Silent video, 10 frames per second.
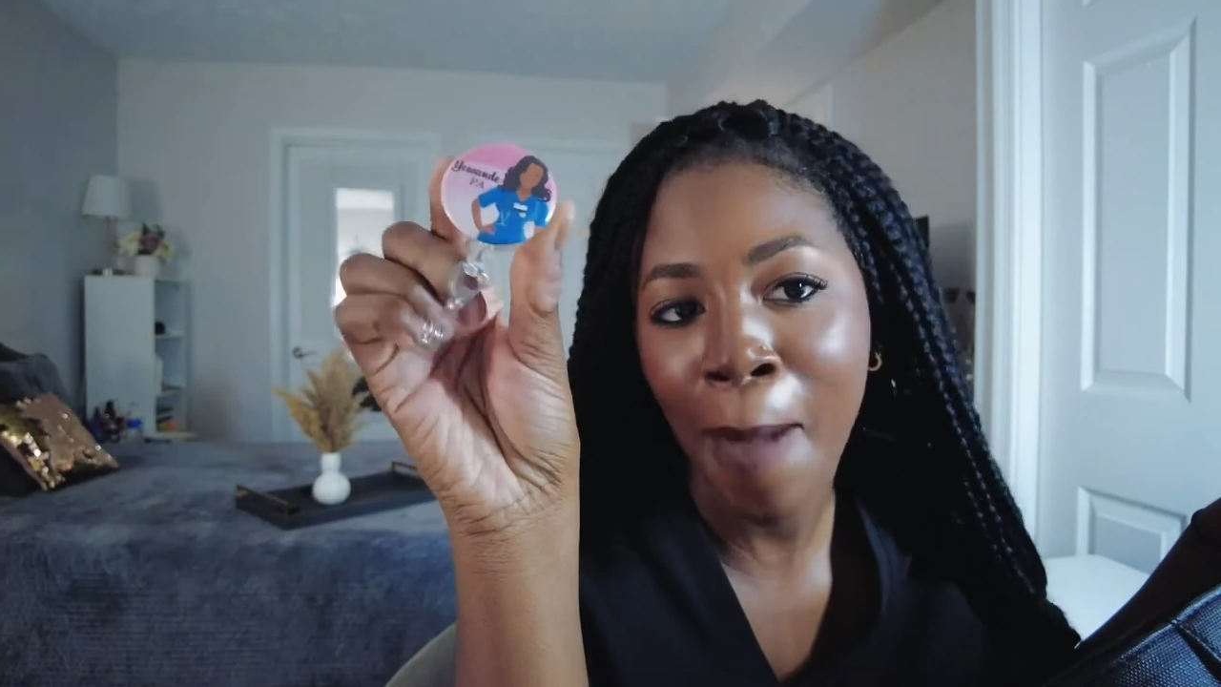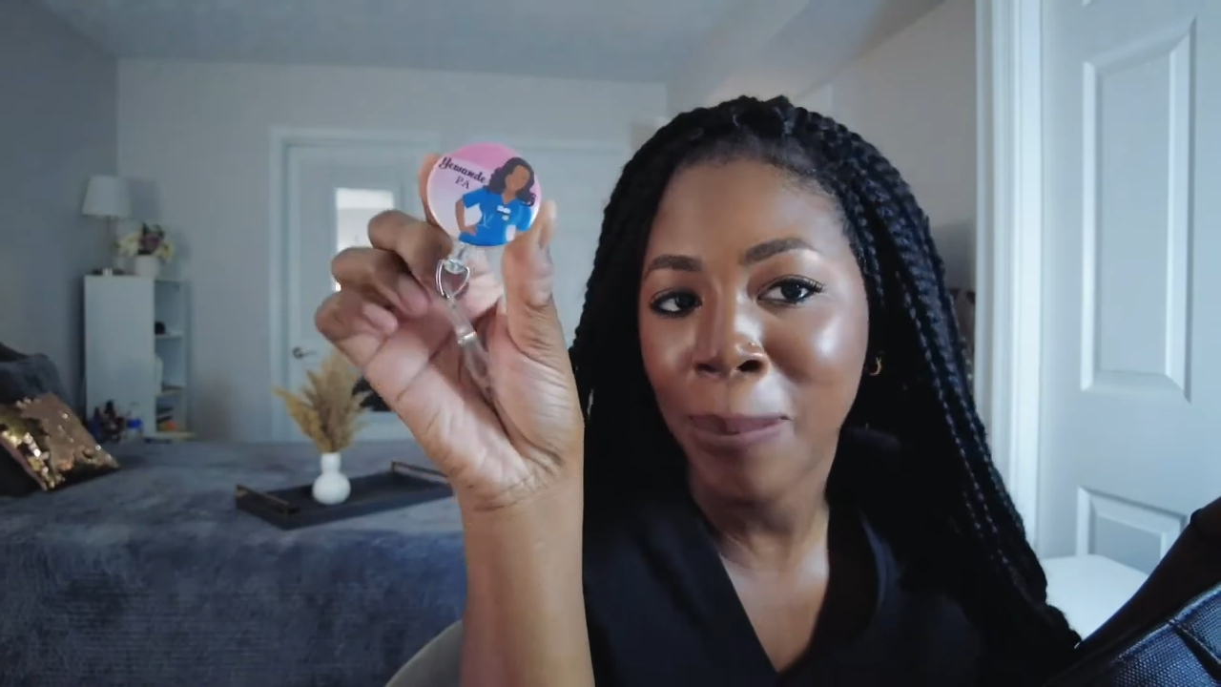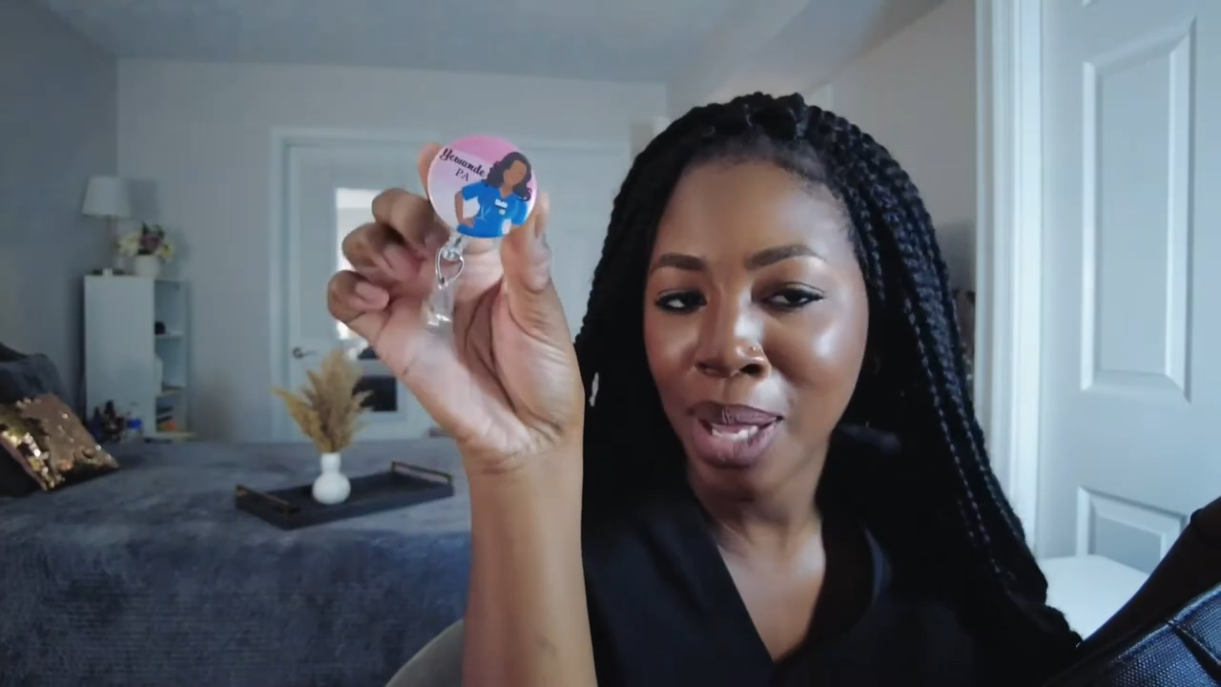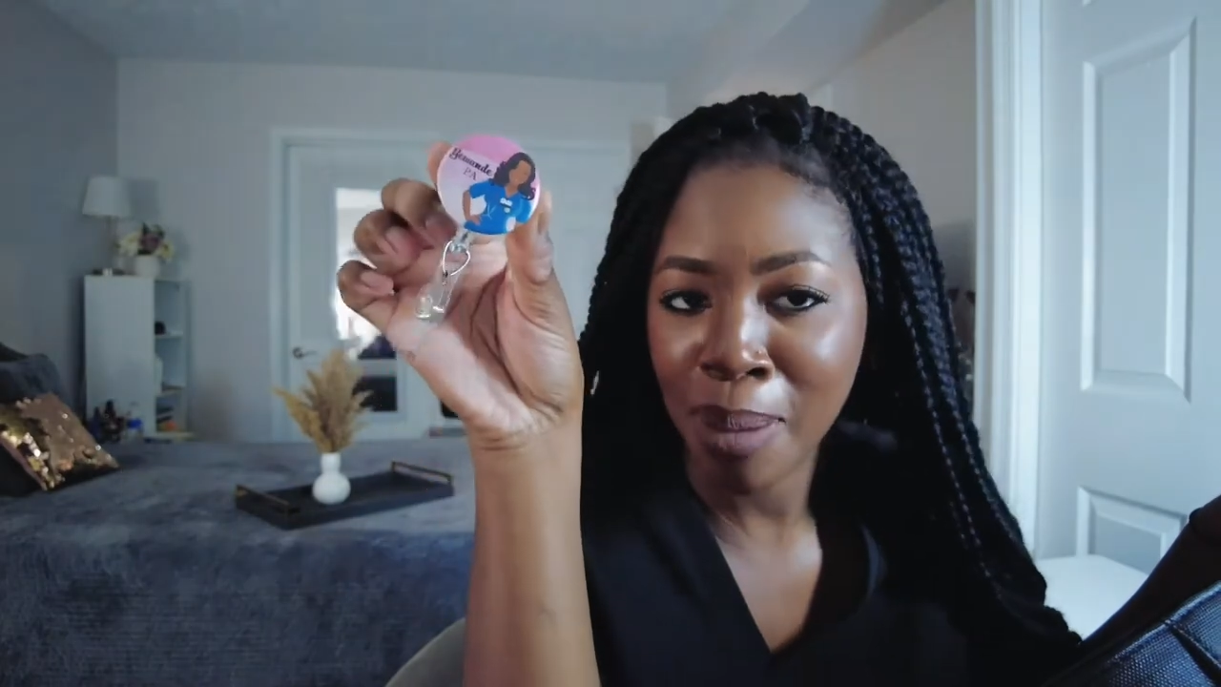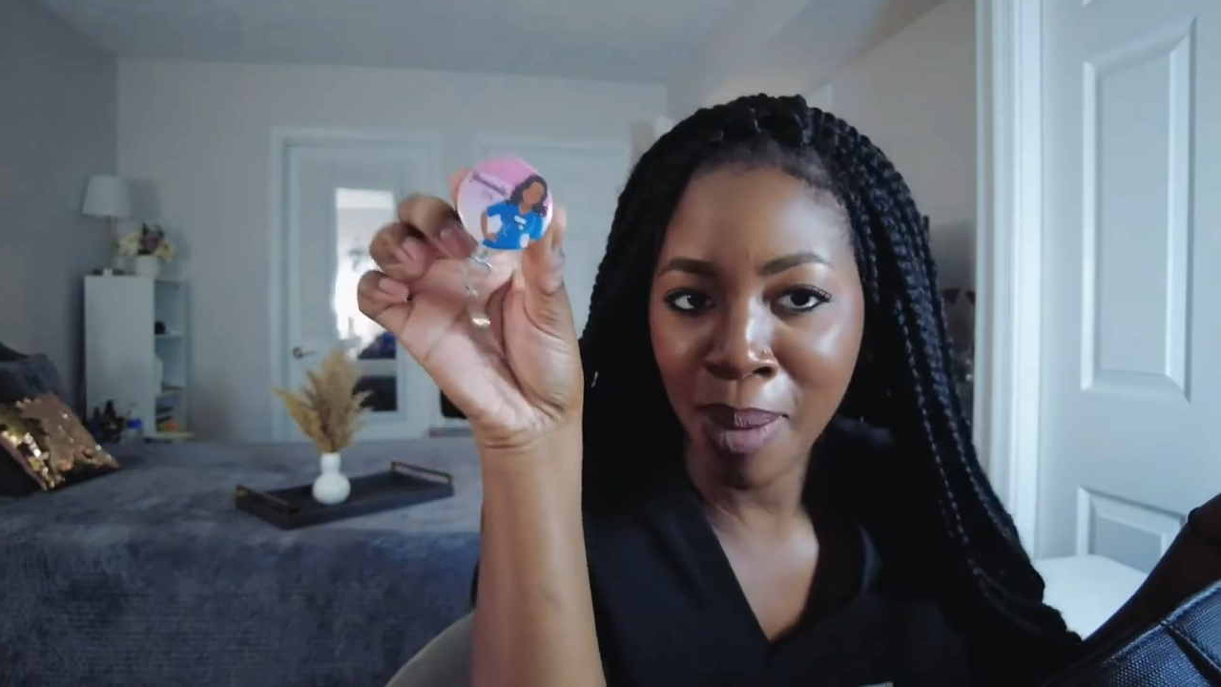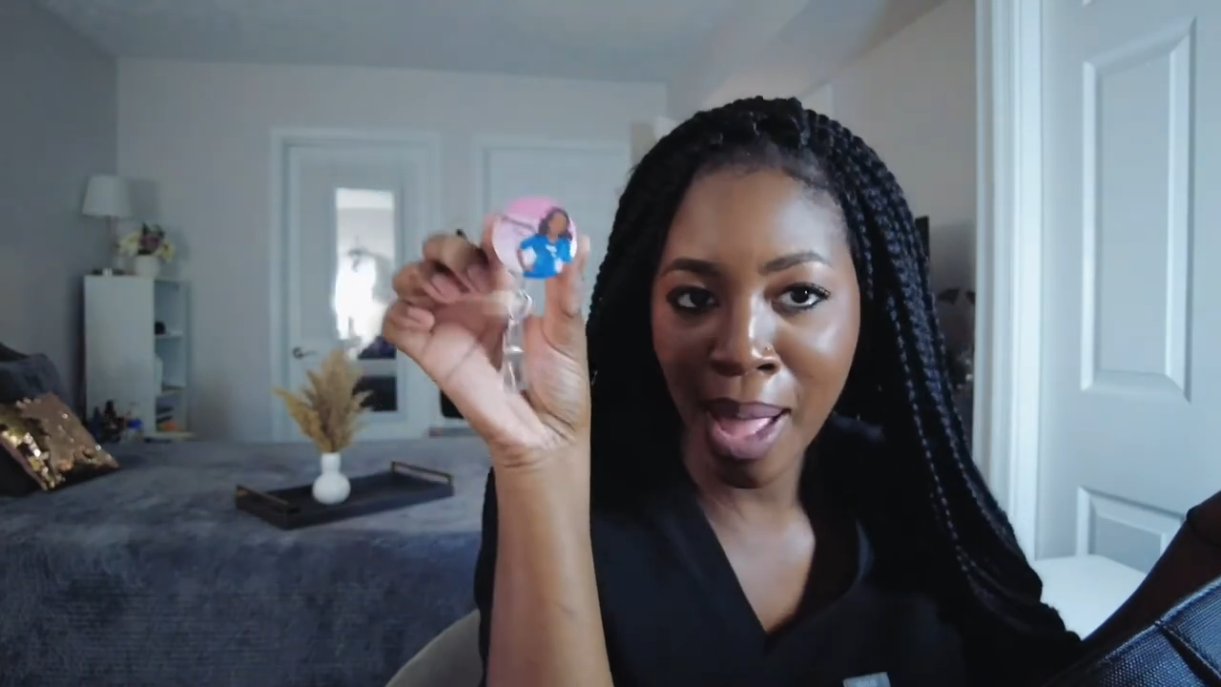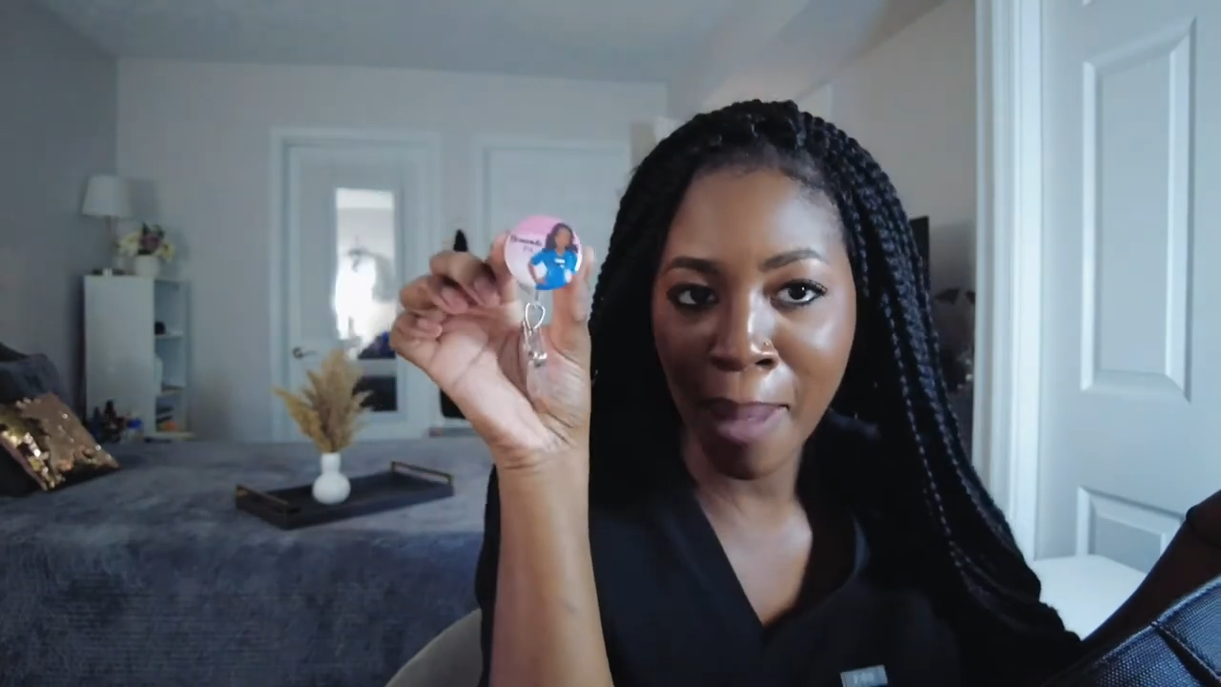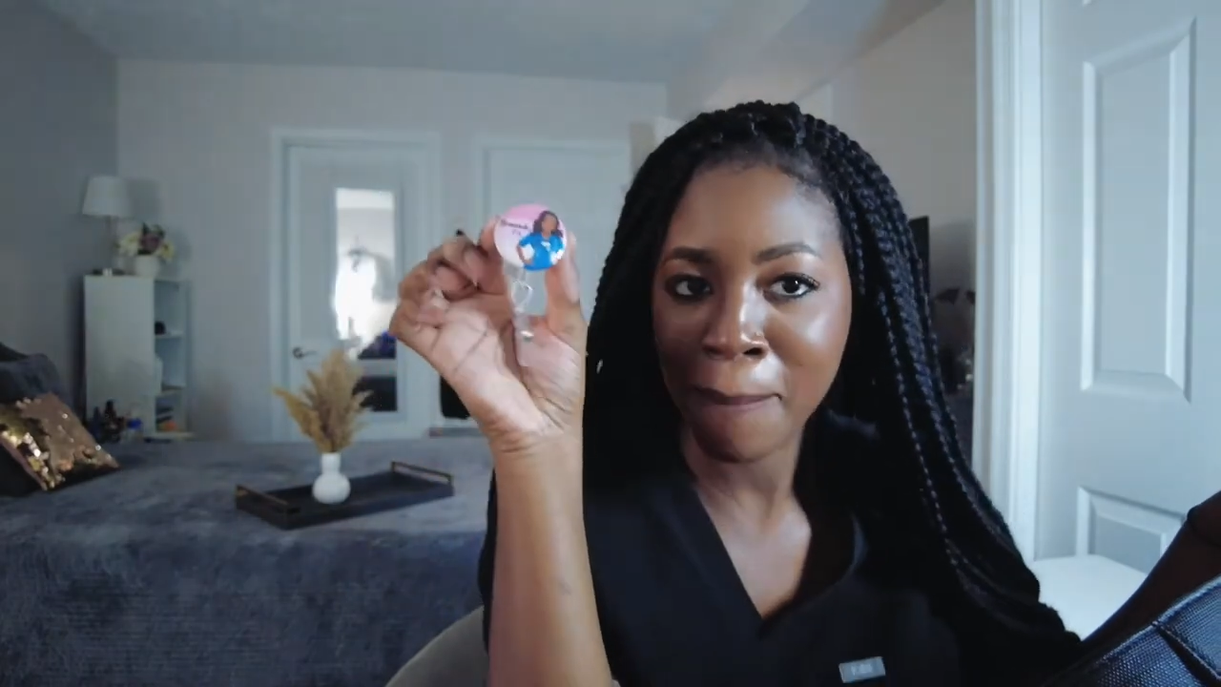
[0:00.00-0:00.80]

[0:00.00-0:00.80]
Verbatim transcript: put in my